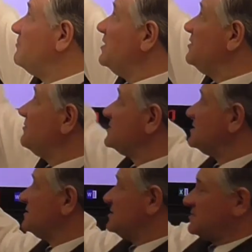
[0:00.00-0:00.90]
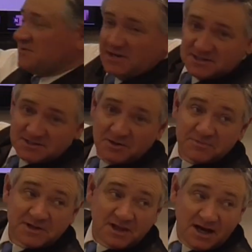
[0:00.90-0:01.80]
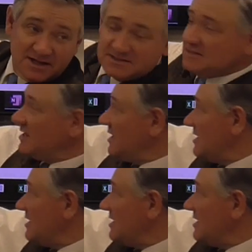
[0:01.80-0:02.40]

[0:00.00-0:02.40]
B, which is the straight sloping lines,